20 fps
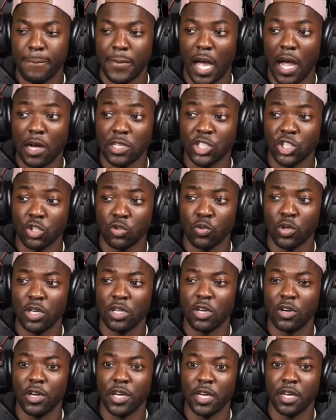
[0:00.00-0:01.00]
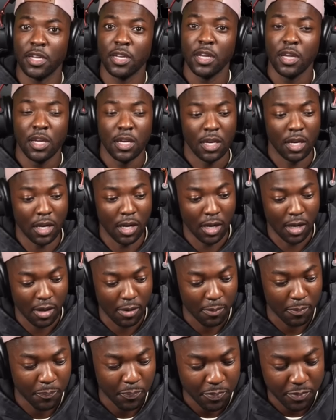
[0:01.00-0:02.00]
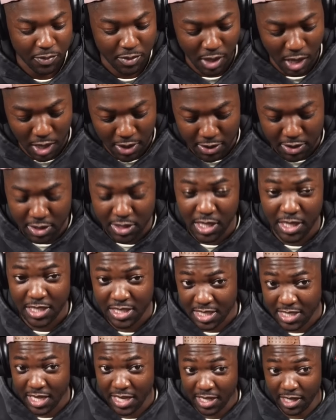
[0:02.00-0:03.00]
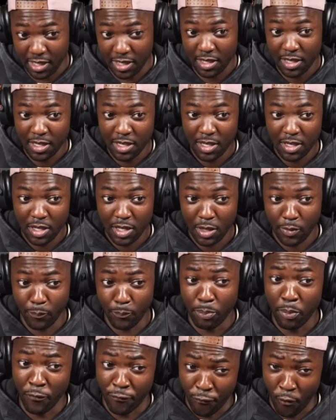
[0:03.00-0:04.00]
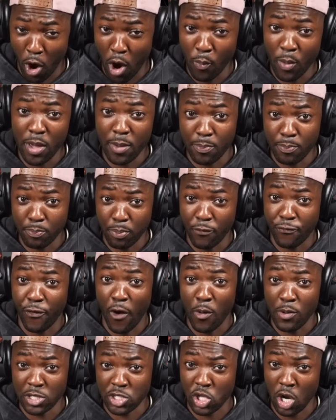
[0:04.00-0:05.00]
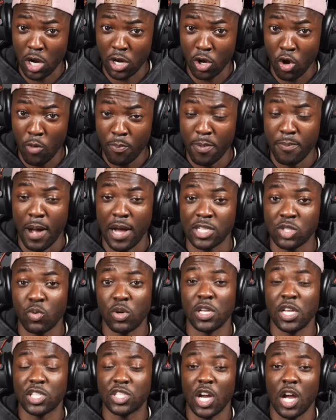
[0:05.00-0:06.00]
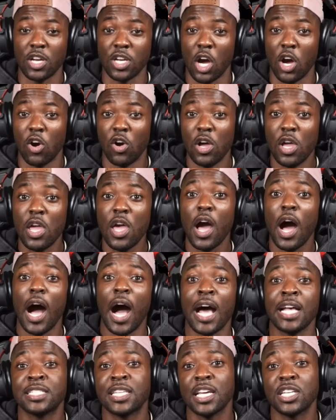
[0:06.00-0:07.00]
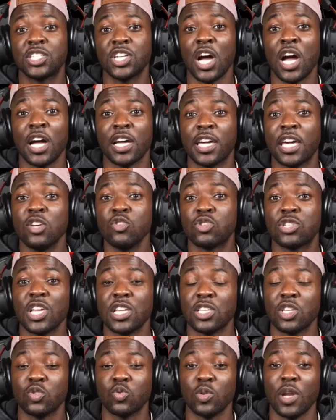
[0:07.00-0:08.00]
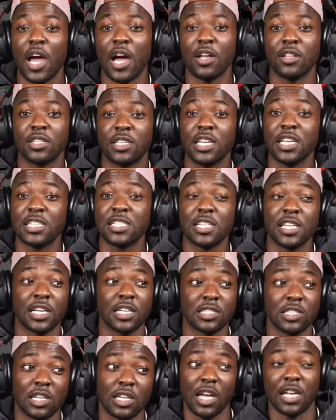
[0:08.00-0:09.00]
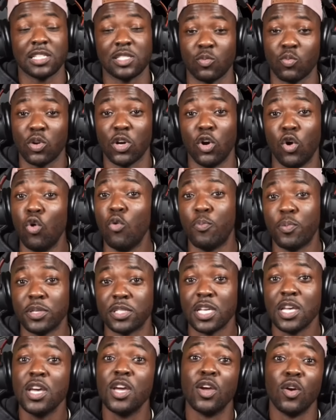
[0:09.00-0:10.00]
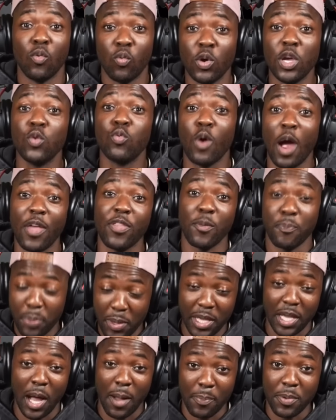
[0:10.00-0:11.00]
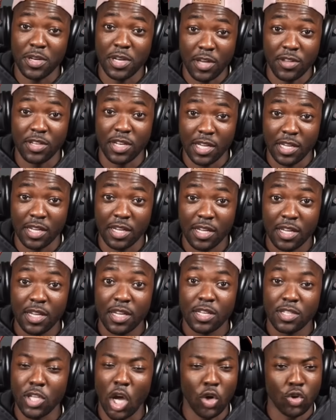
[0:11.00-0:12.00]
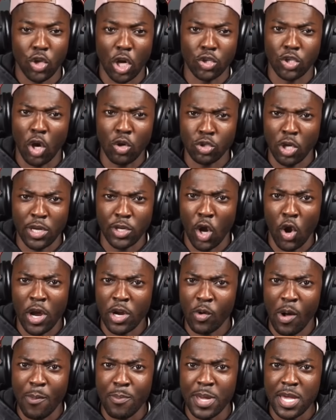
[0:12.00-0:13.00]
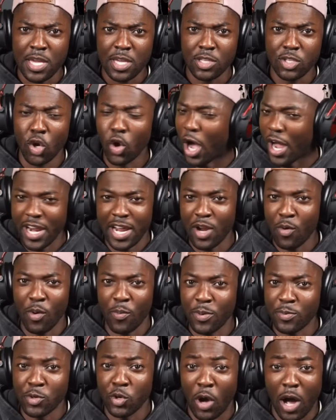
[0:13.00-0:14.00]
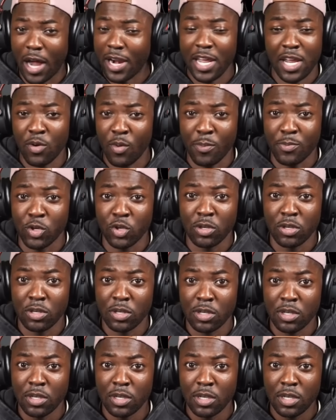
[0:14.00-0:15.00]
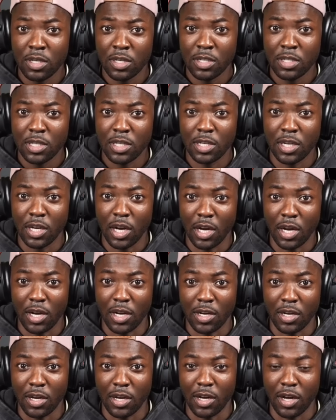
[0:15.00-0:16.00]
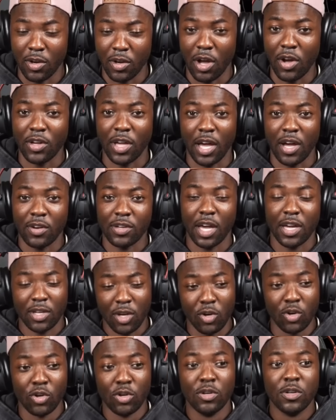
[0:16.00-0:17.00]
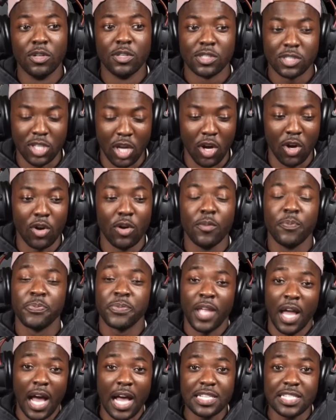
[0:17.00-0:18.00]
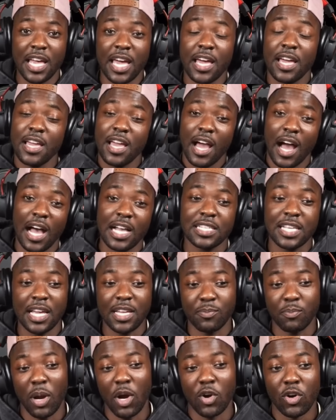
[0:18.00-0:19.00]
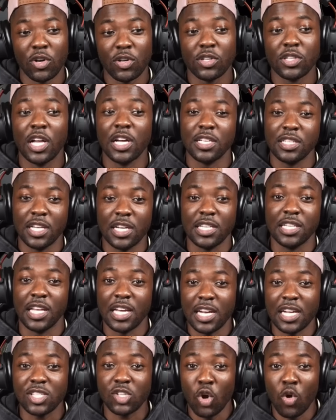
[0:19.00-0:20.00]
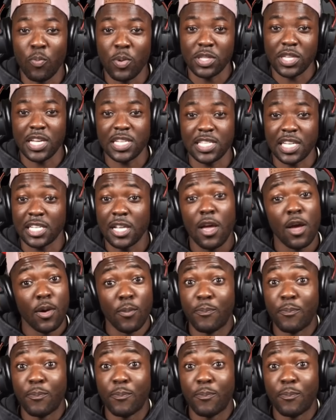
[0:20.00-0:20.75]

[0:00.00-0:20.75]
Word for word: I uh, sure will go ahead. Um, uh, this nigga before we mm-hmm. before we started hooping, but I just want to let y'all know. I said, John, can you sit this one out? These niggas look like some real hoopers. We rather pick yeah. up another nigga. No, no, don't right. don't interrupt me. You, I didn't interrupt you. I didn't interrupt you. I said, yeah. I said, yeah. Oh, okay, okay, cool. So I said, I said, bro, let, let, let, us hoop with these niggas.